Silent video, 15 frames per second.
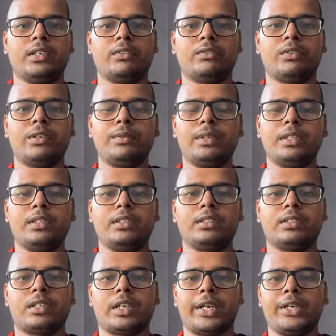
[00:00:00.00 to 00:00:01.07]
we will
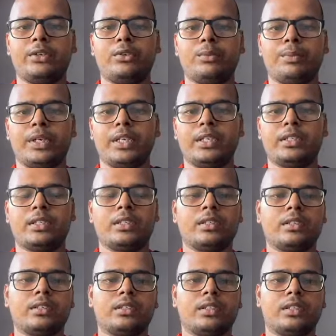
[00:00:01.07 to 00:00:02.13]
try to predict
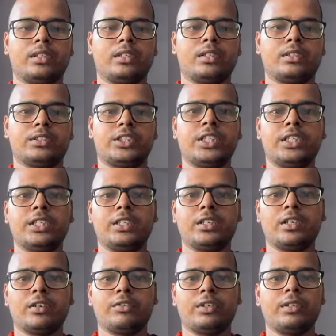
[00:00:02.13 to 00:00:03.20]
the gender
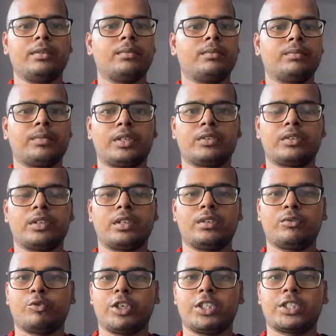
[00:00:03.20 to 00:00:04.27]
of a particular
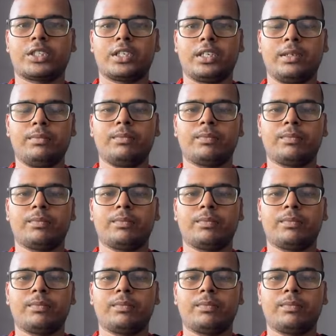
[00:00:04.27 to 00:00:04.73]
voice clip,